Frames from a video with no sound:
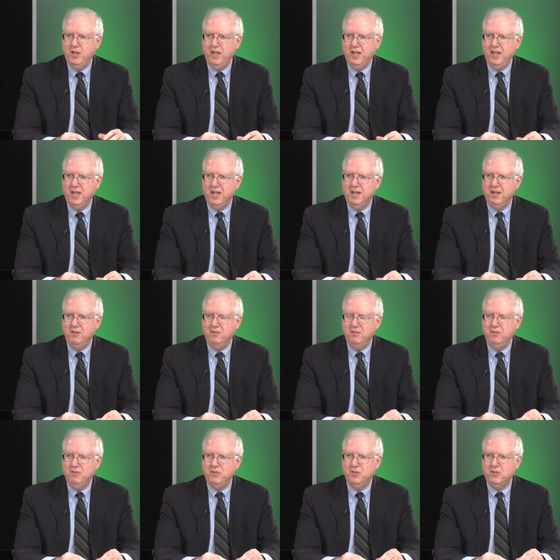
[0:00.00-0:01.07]
And it
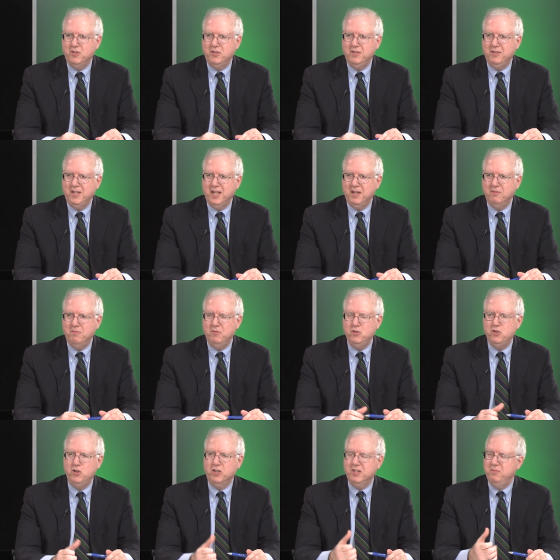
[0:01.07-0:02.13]
just kind of
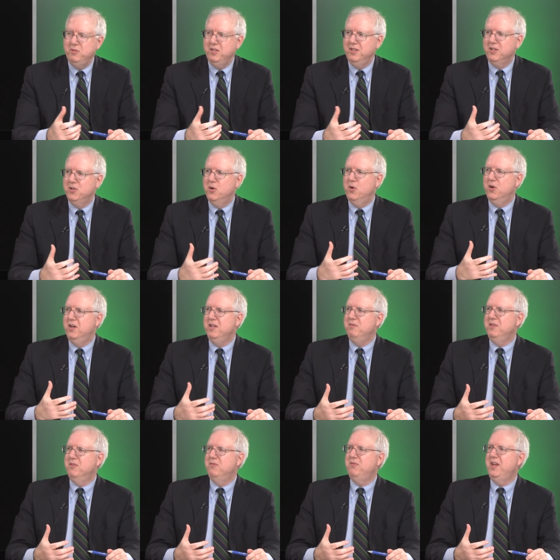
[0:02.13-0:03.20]
shook them to the core, even
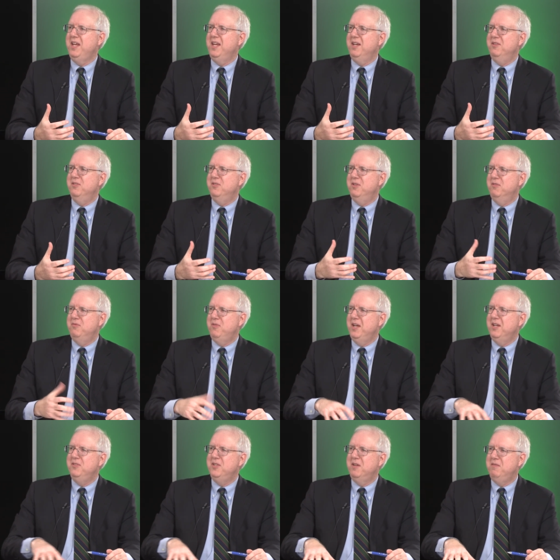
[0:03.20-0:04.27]
the fans. Mm-hmm. The
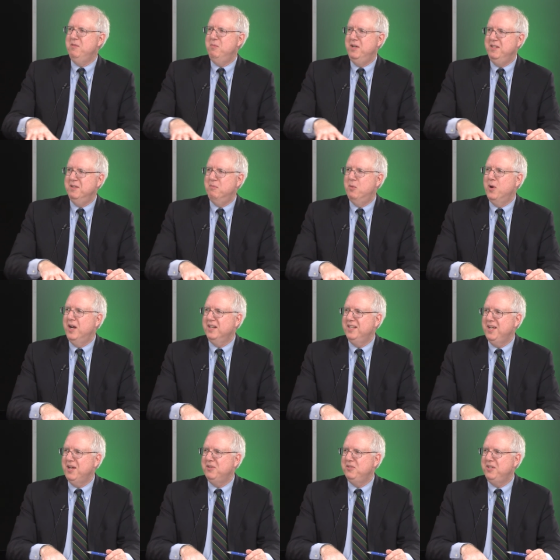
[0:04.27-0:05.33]
fans, everybody in the
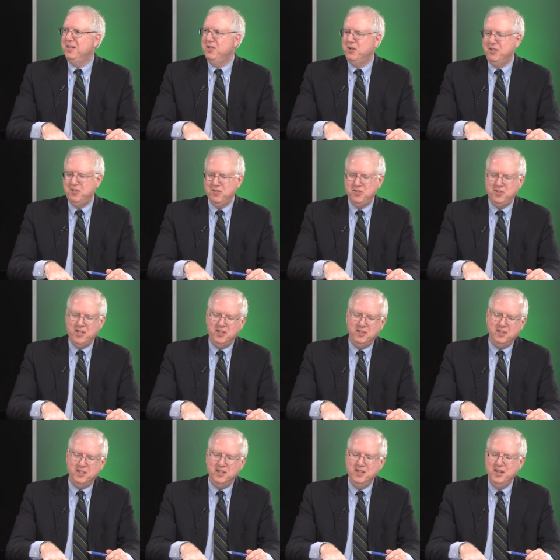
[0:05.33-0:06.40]
broadcasting, you could just tell that
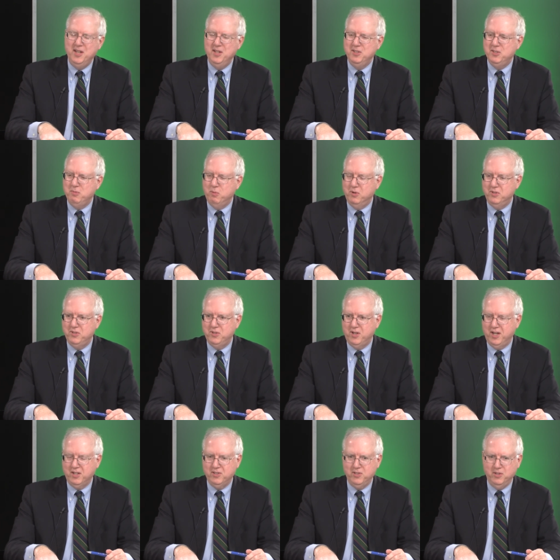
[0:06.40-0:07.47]
the sports
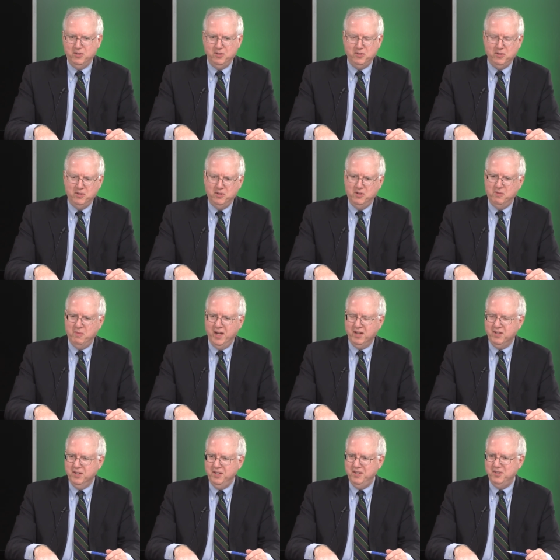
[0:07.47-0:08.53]
talk shows, oh my
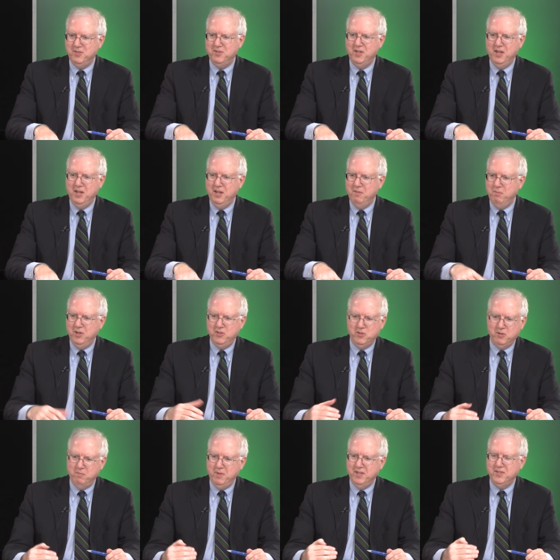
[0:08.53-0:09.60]
goodness, Mitch
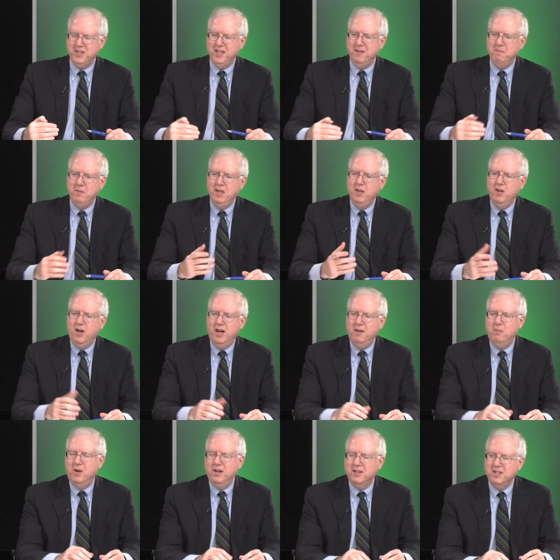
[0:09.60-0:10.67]
Trubisky. Hub
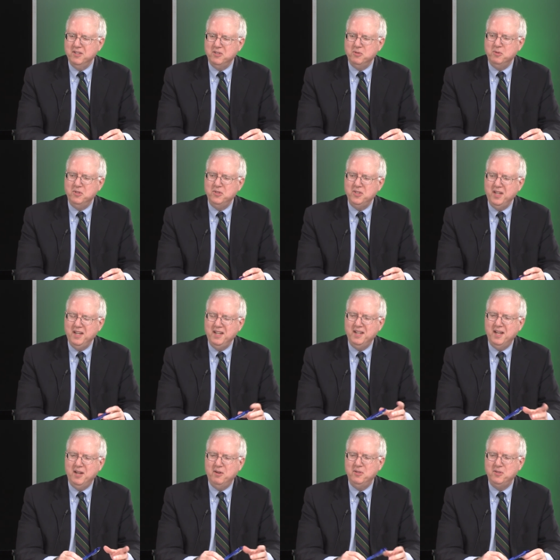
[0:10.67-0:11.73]
Arkush was saying,
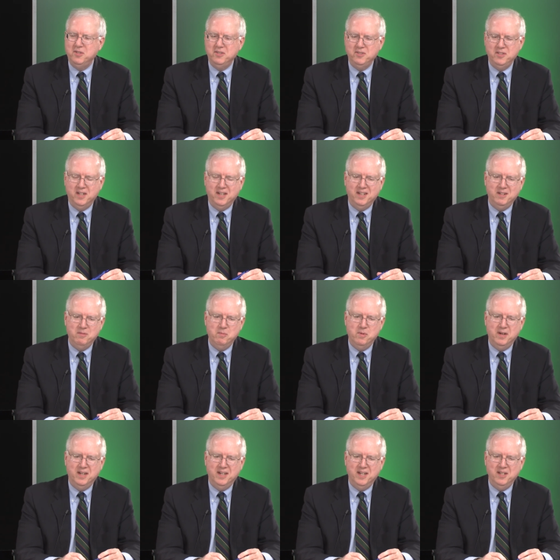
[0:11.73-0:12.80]
I always listen to Hub
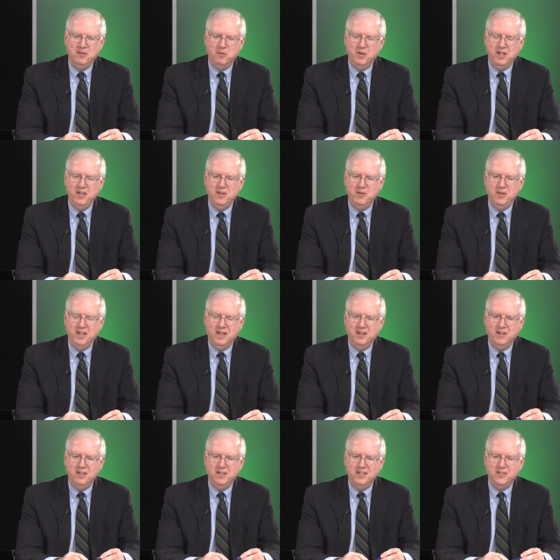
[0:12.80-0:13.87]
in the radio down
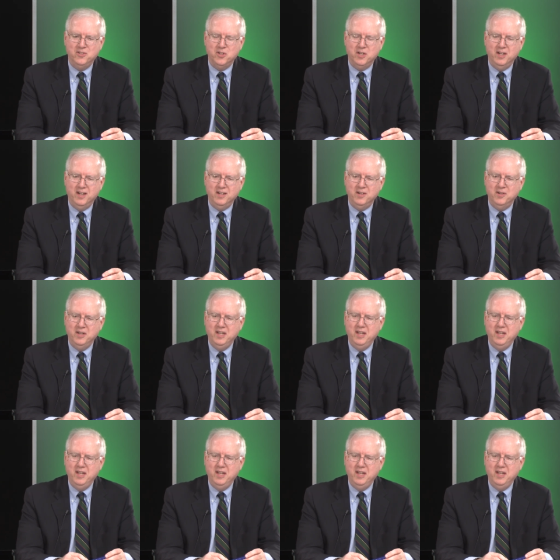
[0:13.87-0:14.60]
in Chicago.